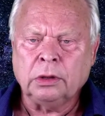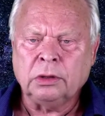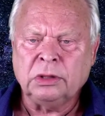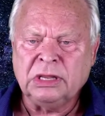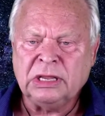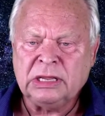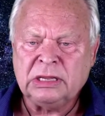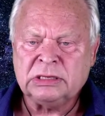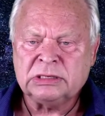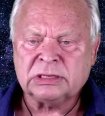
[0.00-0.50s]

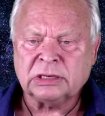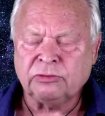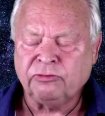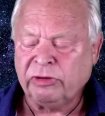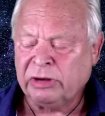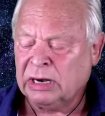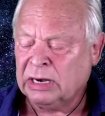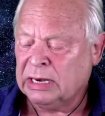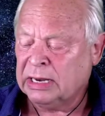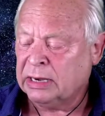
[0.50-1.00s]
these
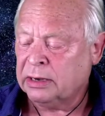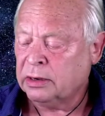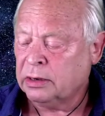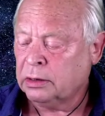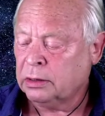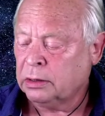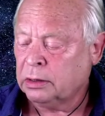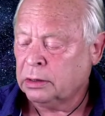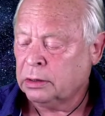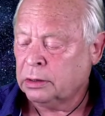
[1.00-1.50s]

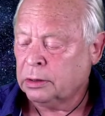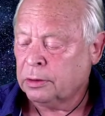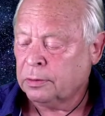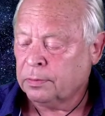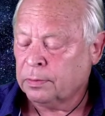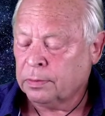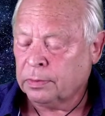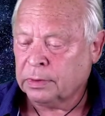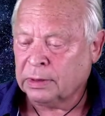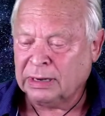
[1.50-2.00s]
adrenaline
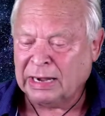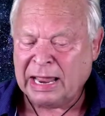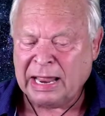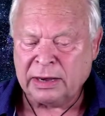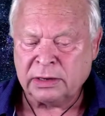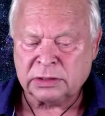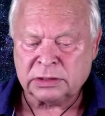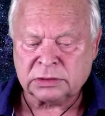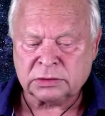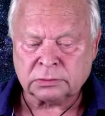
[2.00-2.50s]

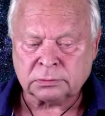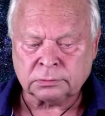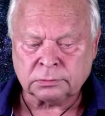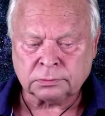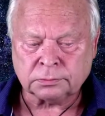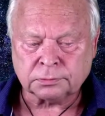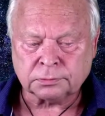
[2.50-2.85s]
glands,